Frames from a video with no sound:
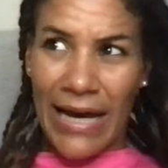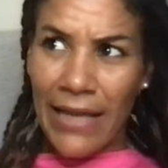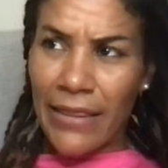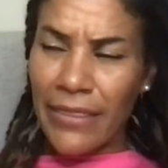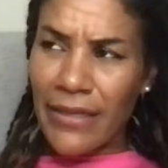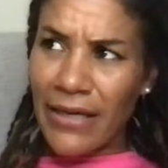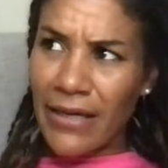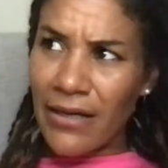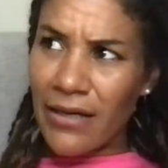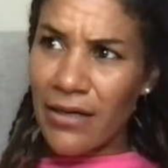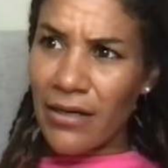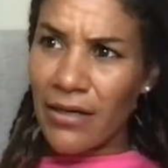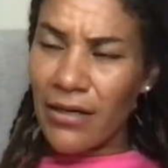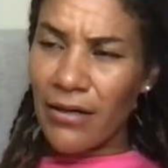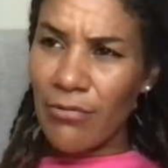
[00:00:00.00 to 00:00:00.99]
I think
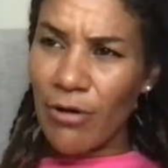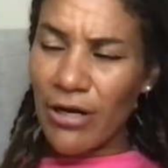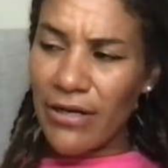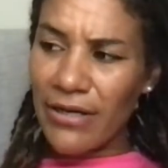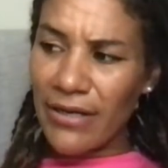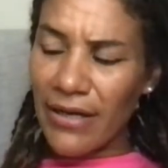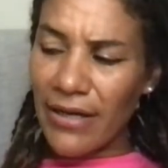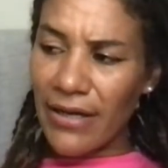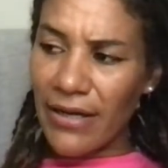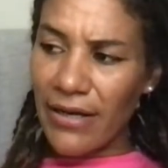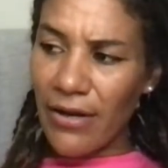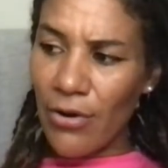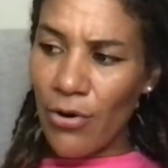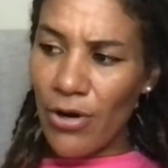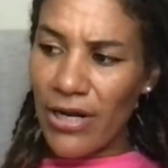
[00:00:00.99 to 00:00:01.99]
what did I
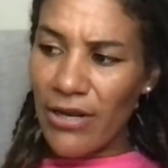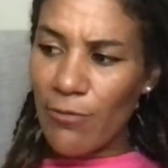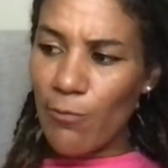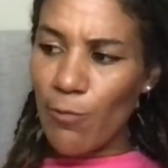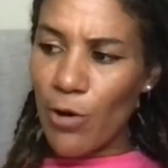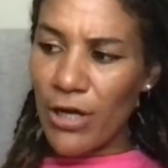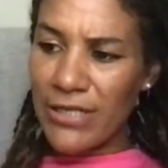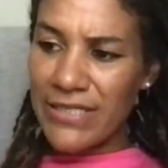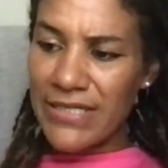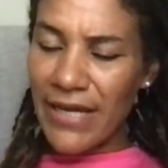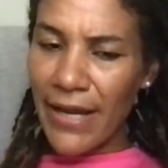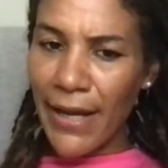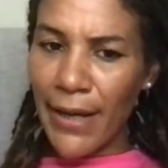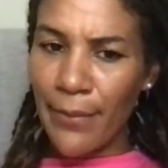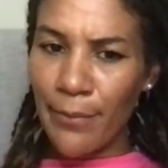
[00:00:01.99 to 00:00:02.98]
had? Only one
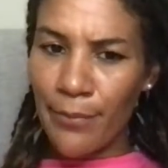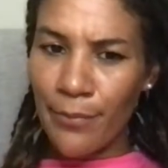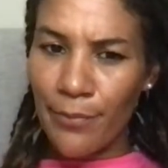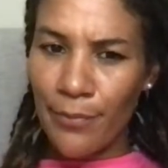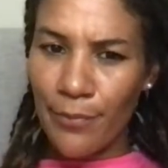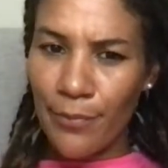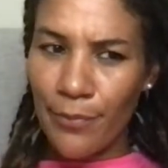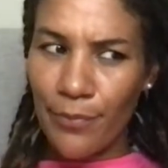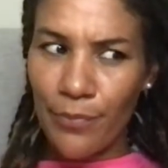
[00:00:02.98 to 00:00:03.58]
time